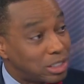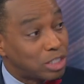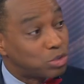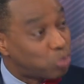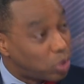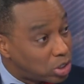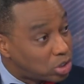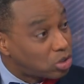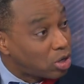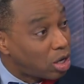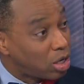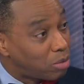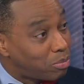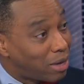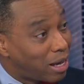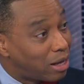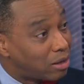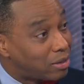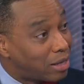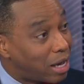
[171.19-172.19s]
That's what it's all
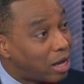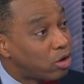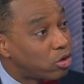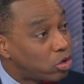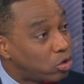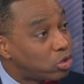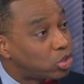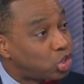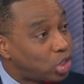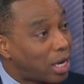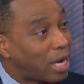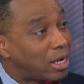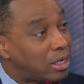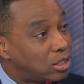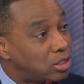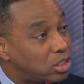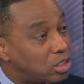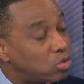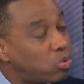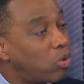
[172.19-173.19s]
about. Now your
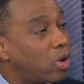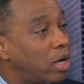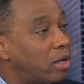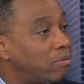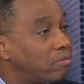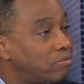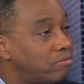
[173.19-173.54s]
challenge is what?